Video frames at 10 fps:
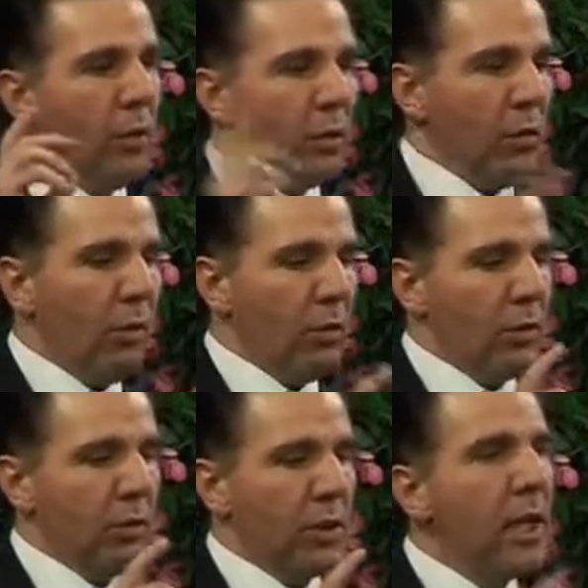First of
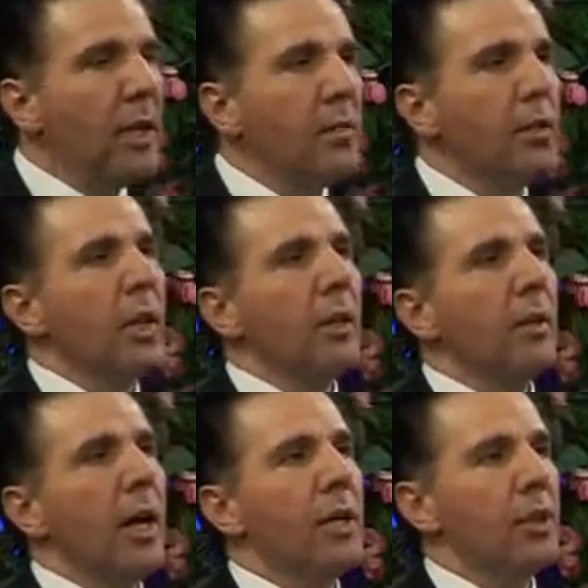all,
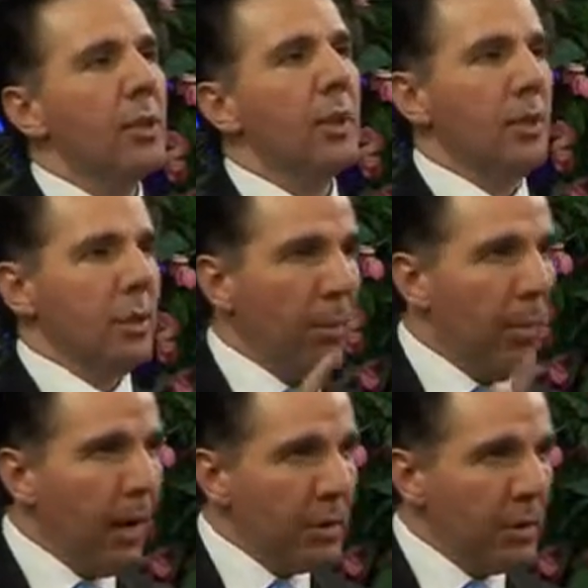scientifically and logically it is
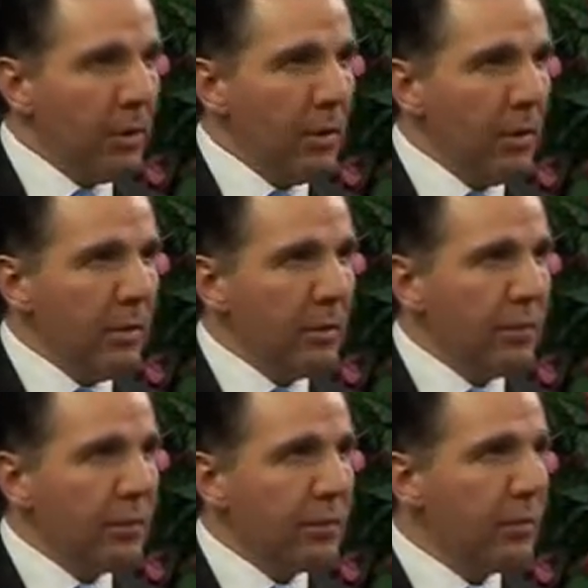impossible,
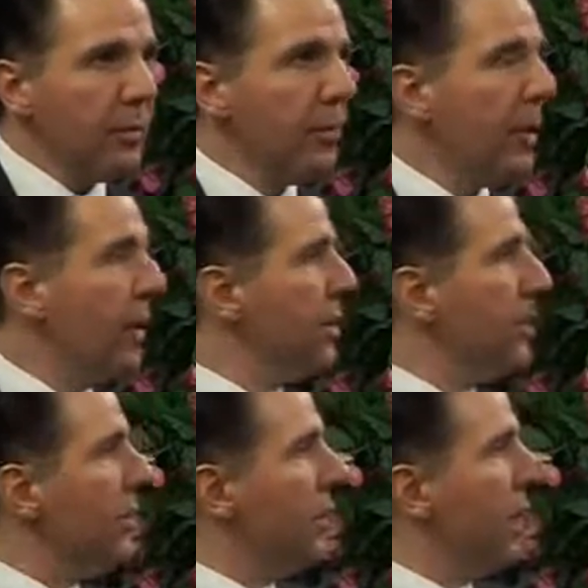and
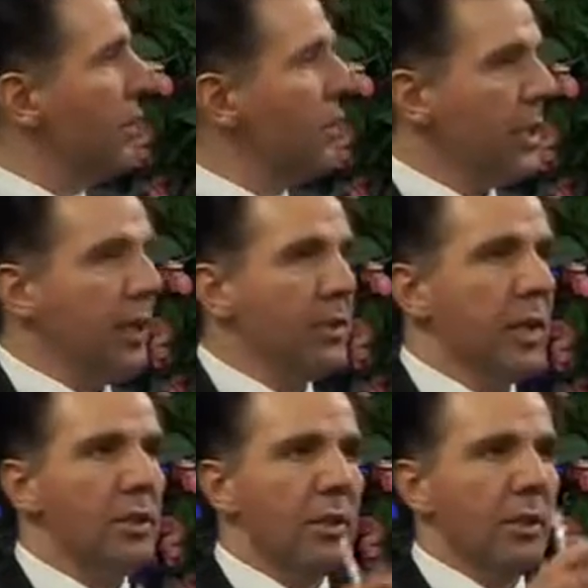scientific evidence
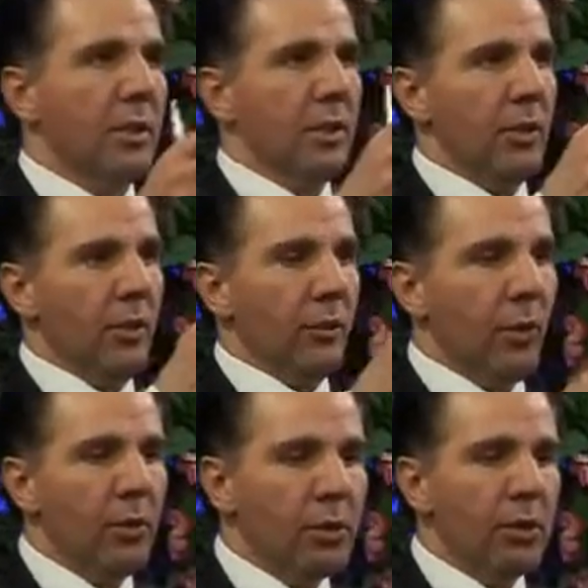tells us the
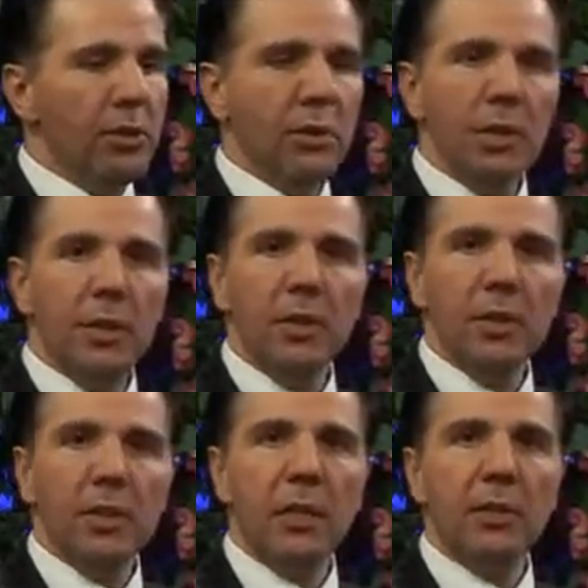first
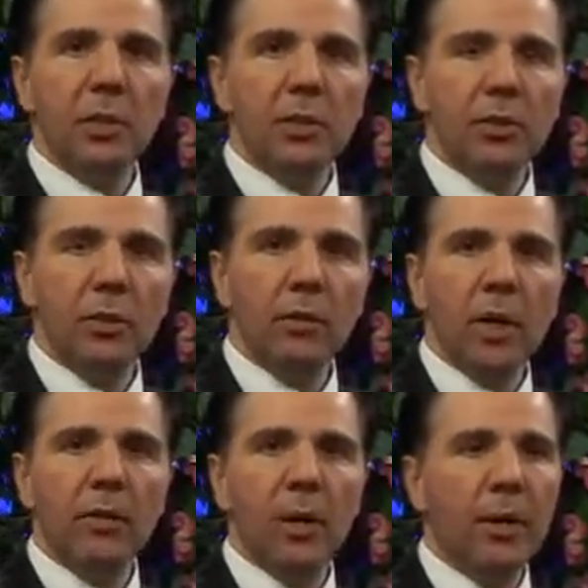living cell in the history
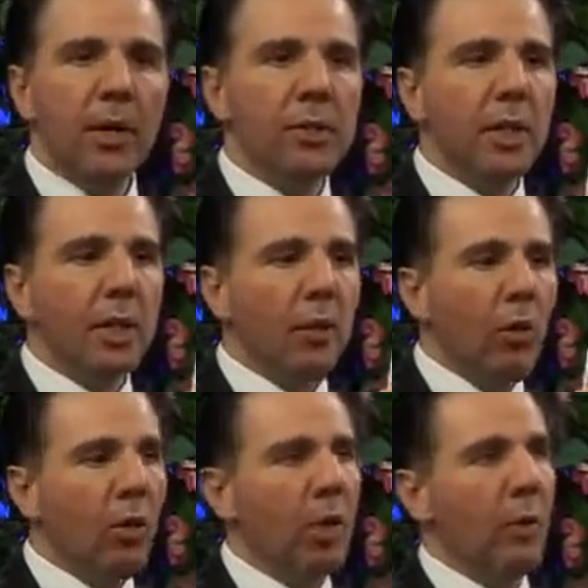of life appears
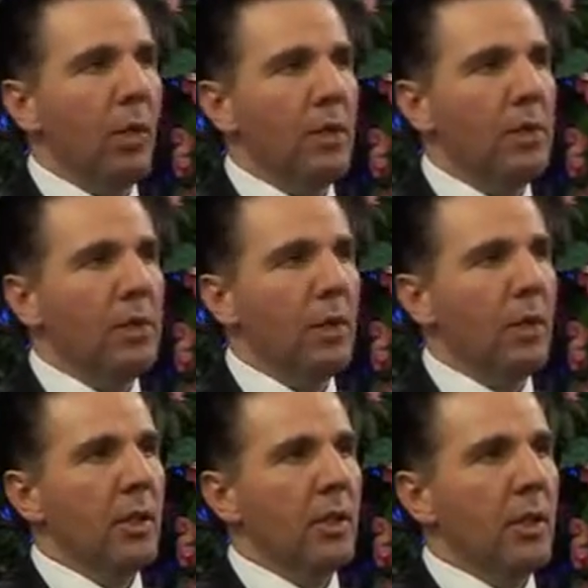all at once,